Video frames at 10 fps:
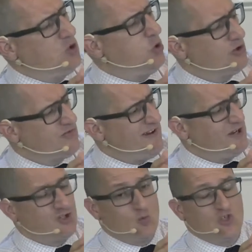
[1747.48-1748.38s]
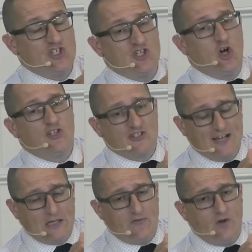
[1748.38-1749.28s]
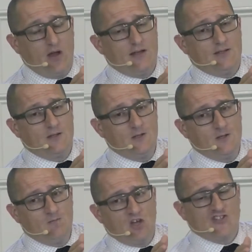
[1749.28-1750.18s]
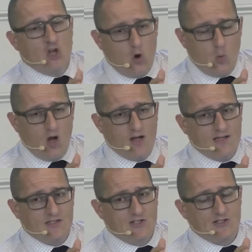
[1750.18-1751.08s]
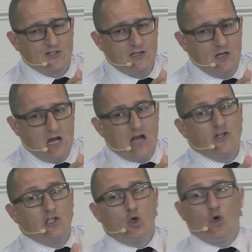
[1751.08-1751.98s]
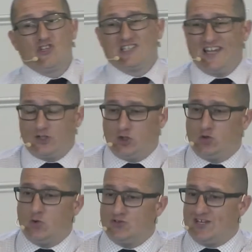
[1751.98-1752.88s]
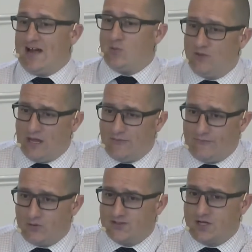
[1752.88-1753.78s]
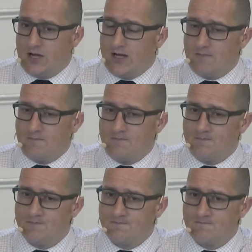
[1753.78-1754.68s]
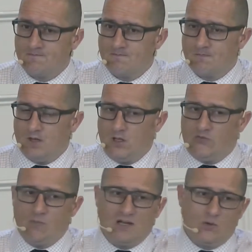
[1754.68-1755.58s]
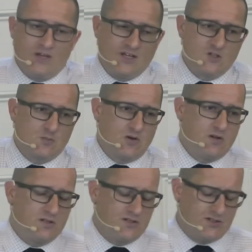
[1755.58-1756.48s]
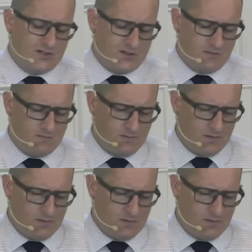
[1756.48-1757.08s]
course of action which is not sanctified. It's not wise. And the Lord has let you go down there for a time. You familiar with that experience?